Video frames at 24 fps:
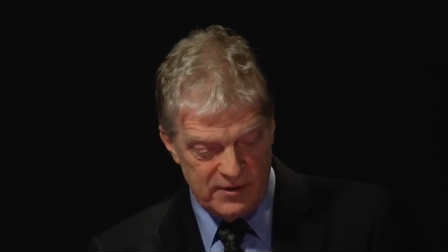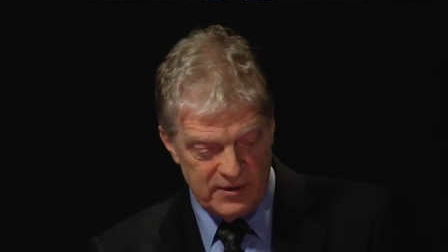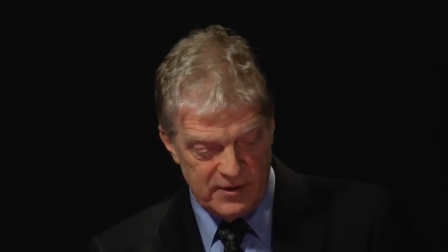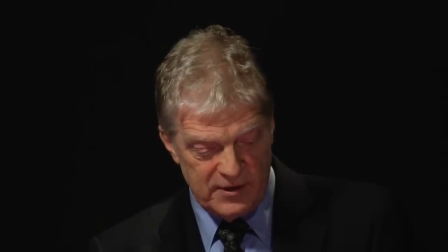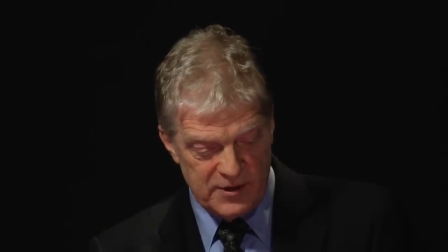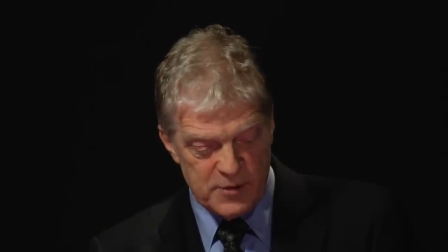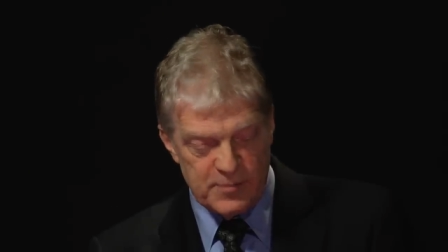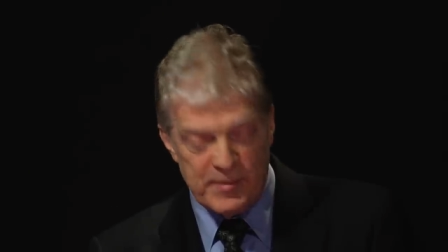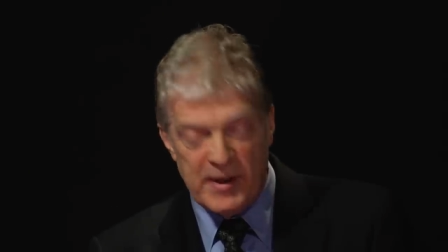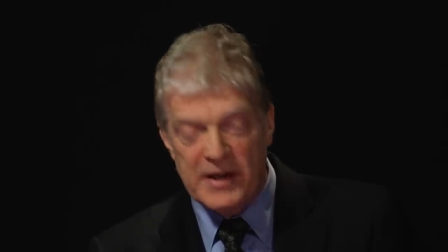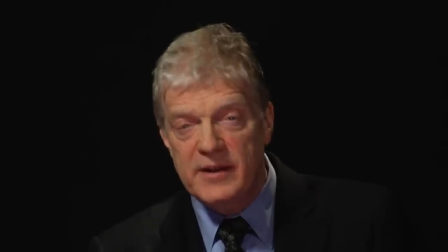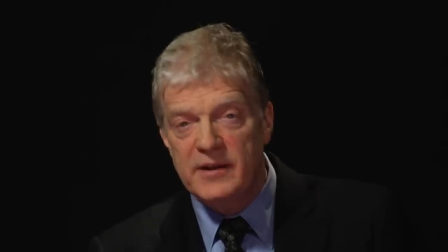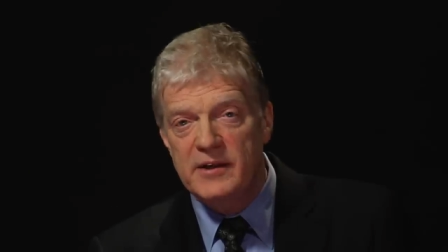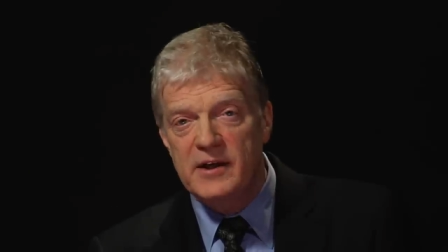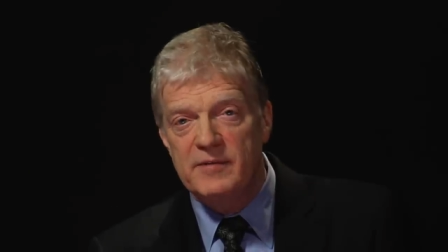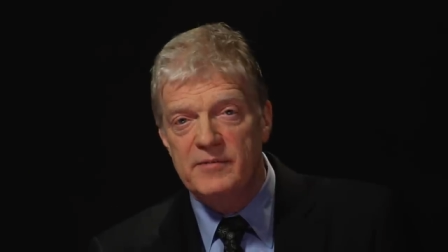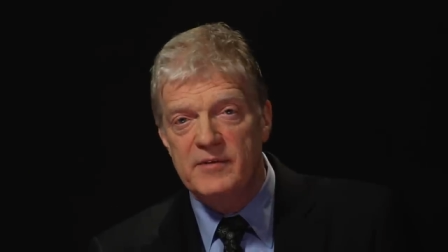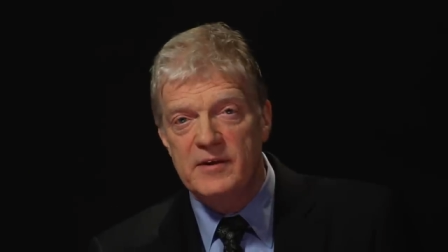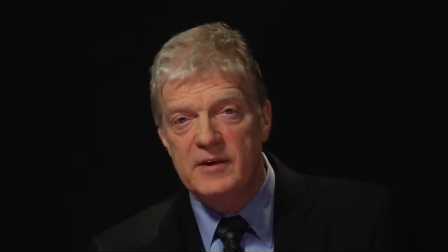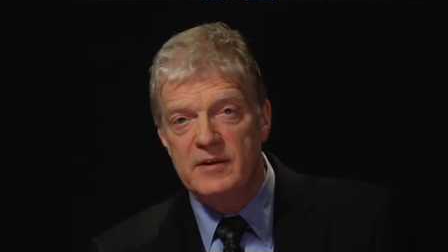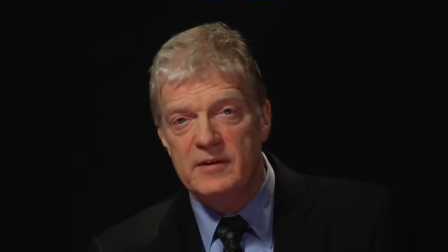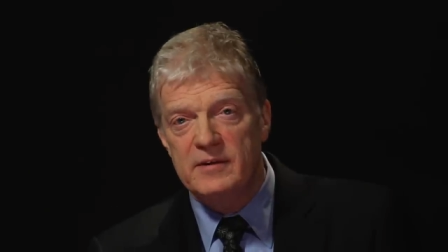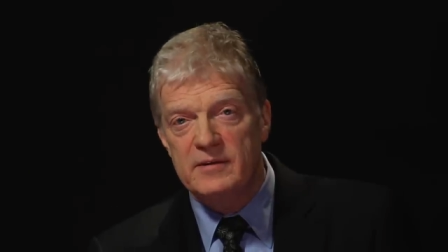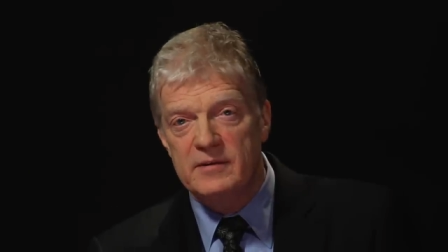and spending the
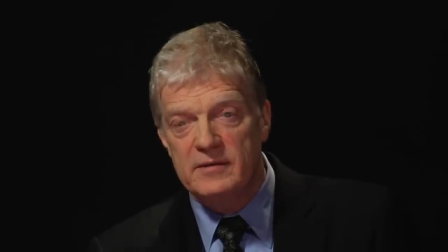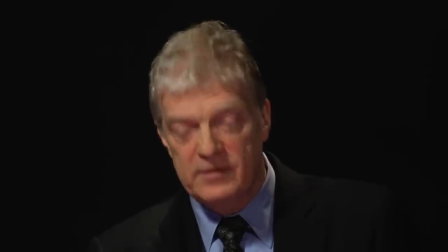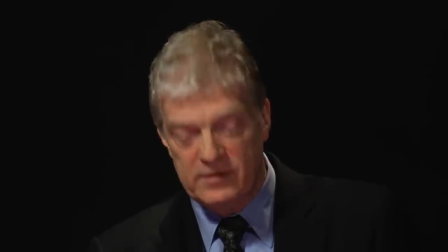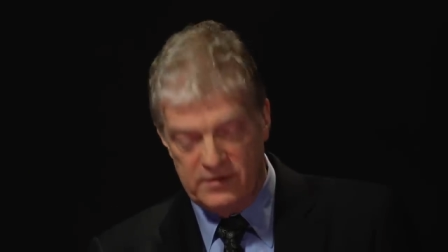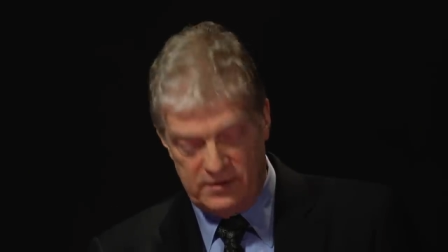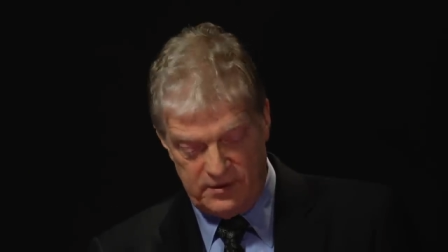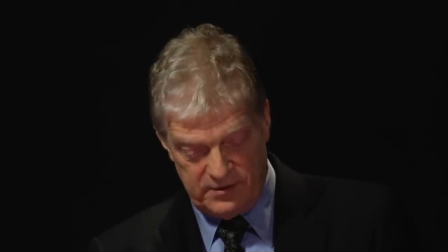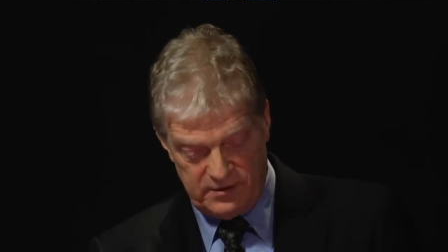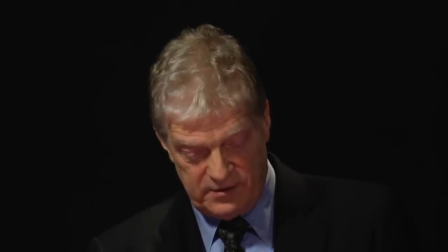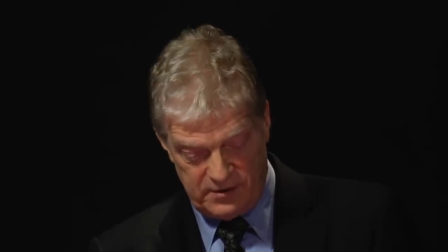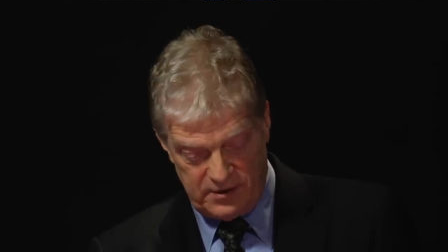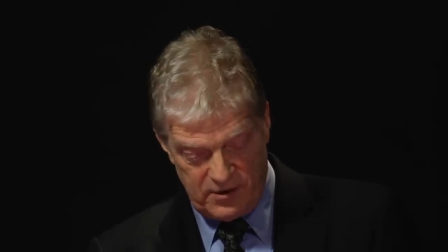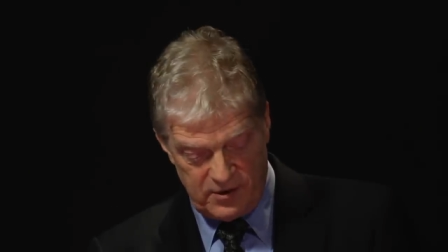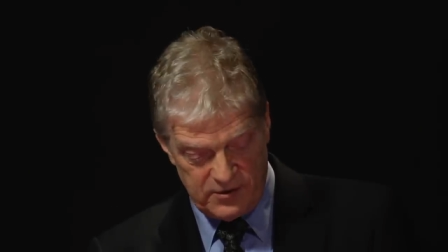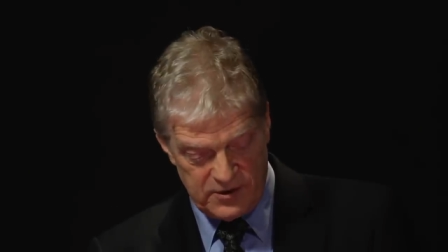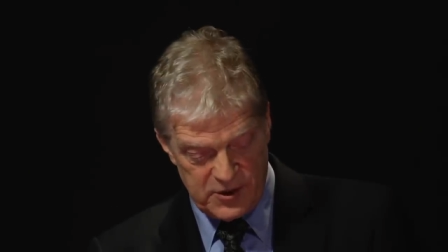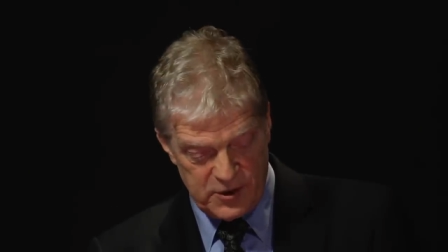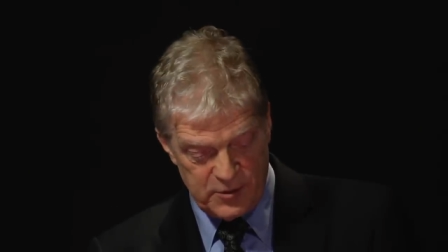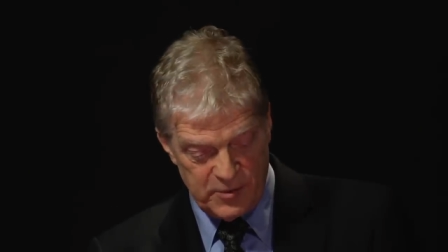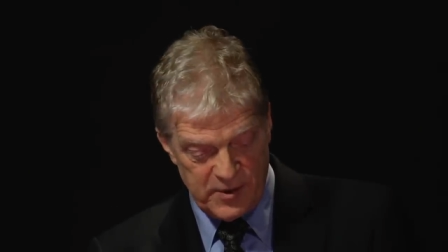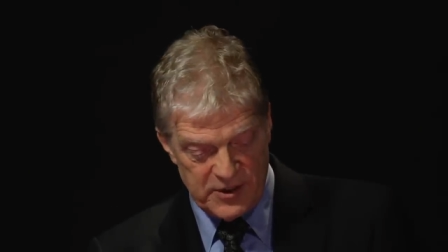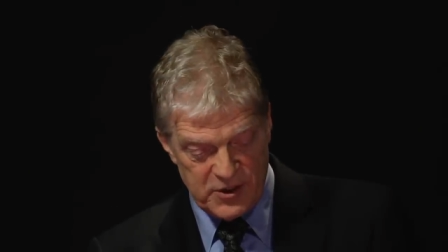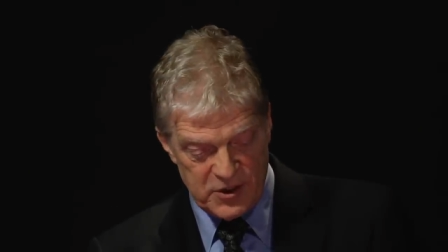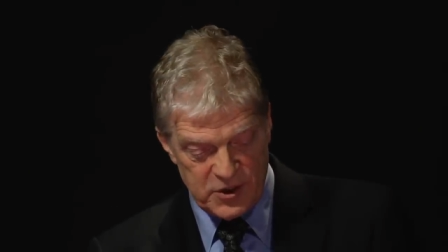evening on
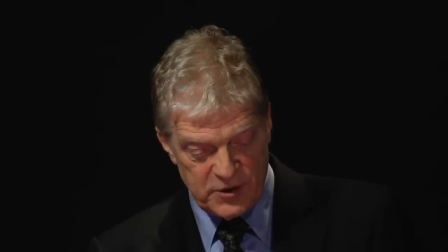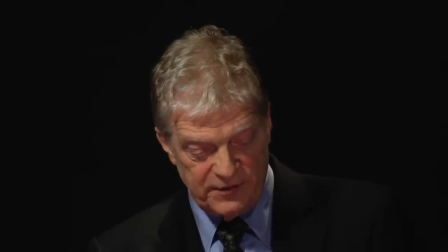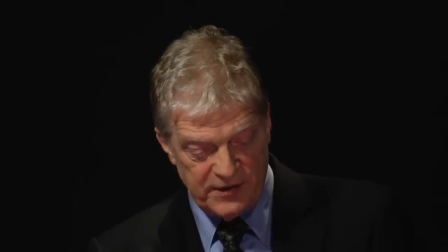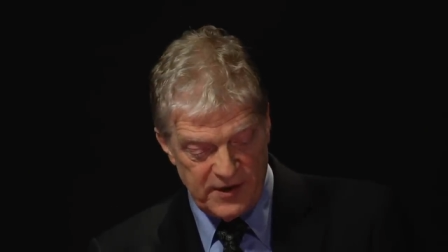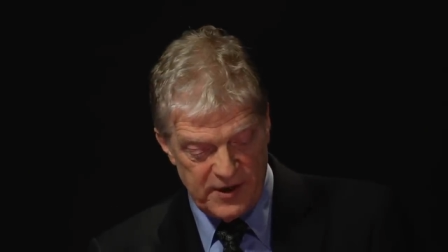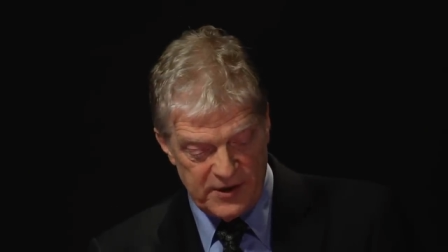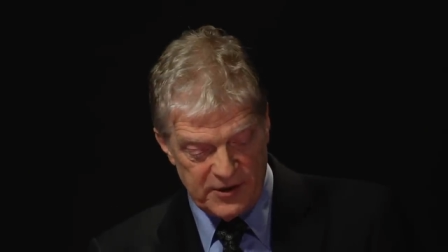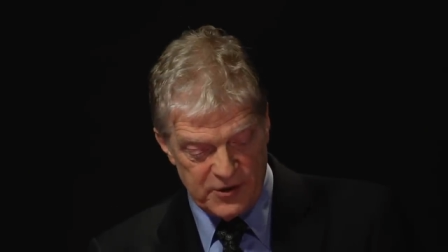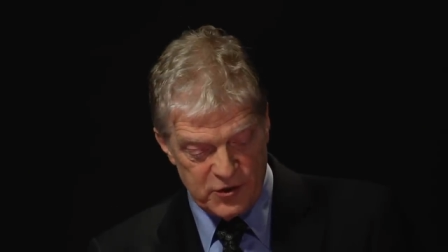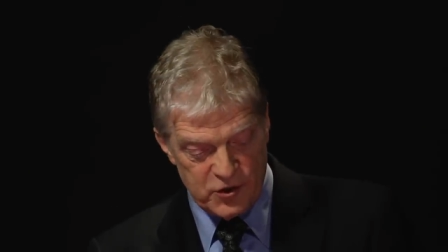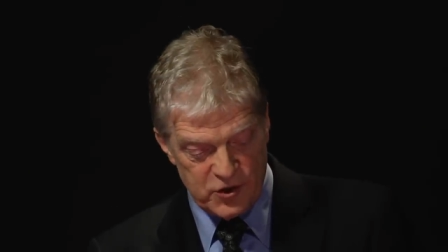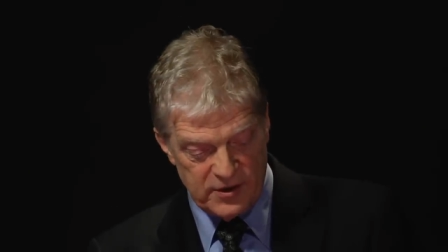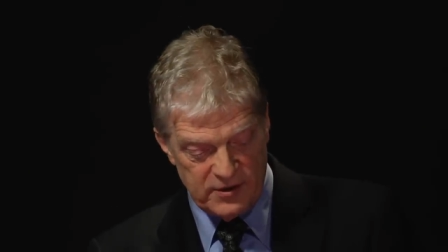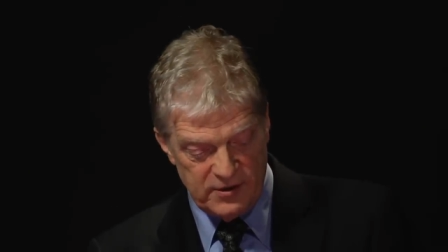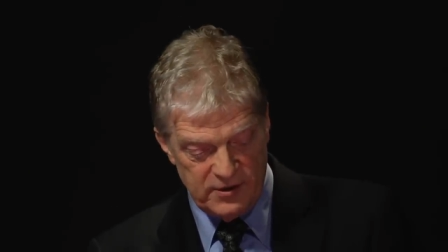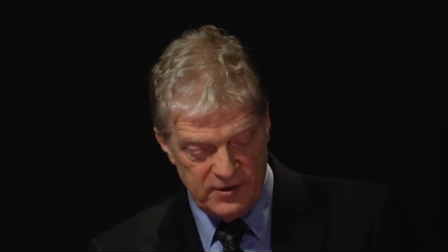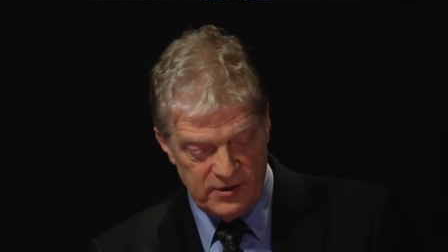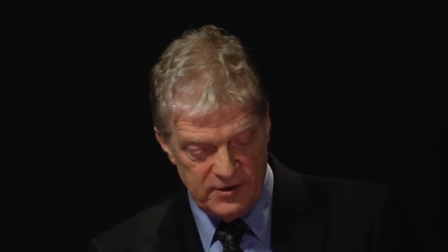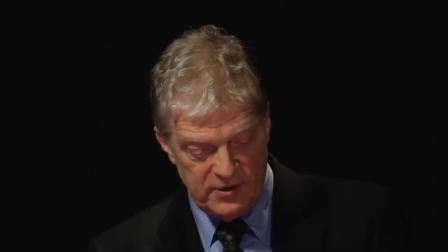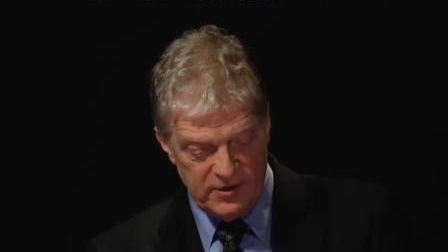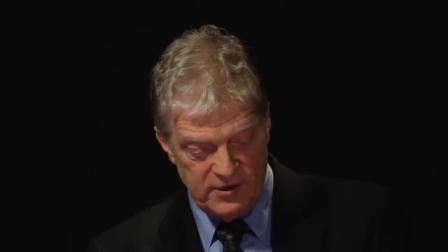Swedish furniture,